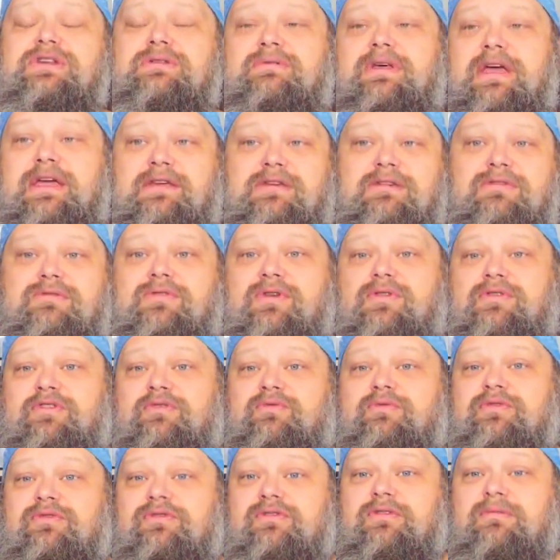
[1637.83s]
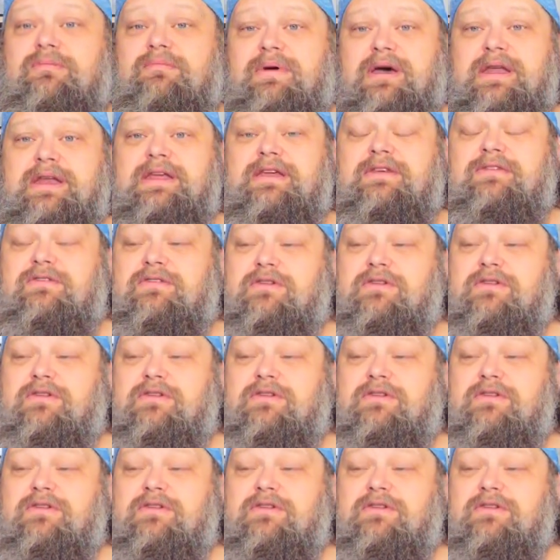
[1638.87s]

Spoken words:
and like it's worth some money,